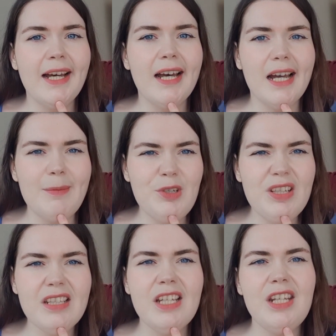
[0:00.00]
I'm
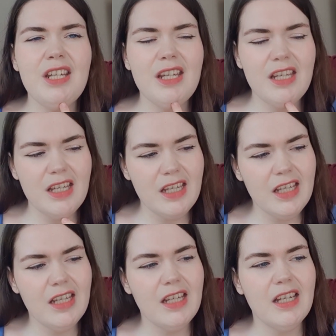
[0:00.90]
just gonna
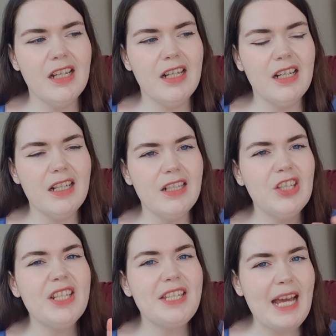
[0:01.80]

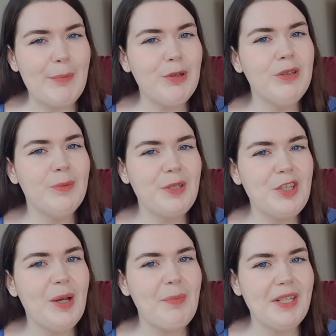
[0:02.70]
dabble with
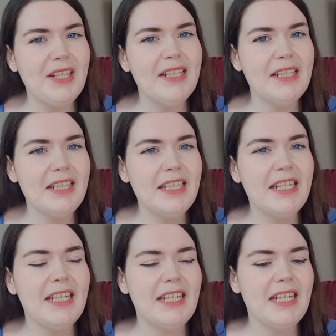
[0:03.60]
Japanese and
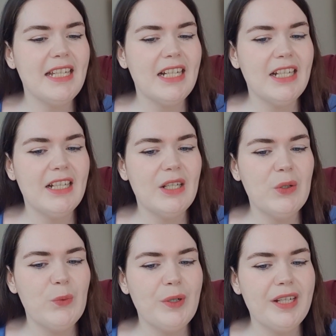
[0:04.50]
see
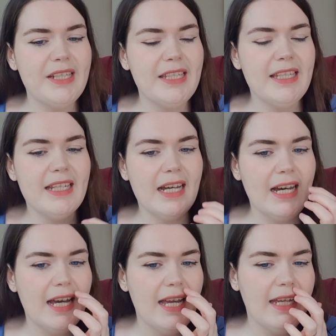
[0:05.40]
what
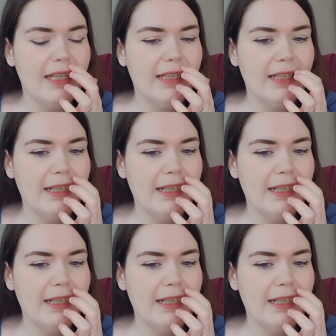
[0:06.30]
I